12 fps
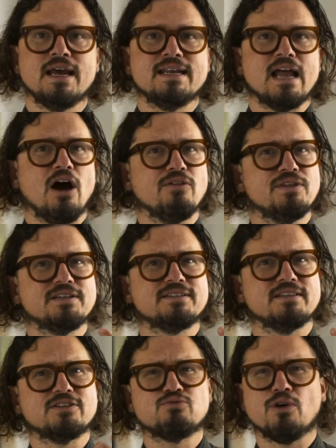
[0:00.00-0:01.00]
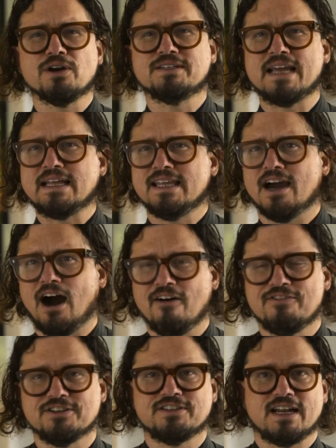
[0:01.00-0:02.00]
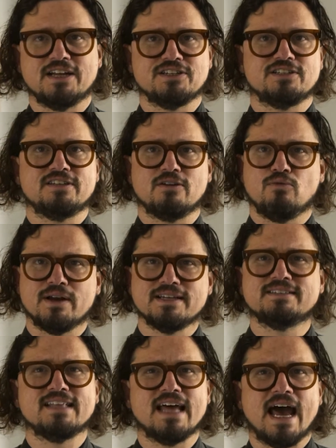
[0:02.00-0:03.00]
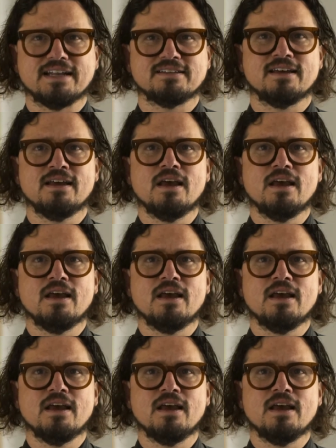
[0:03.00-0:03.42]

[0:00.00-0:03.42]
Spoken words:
Now, this word daily office that I just said, what is that?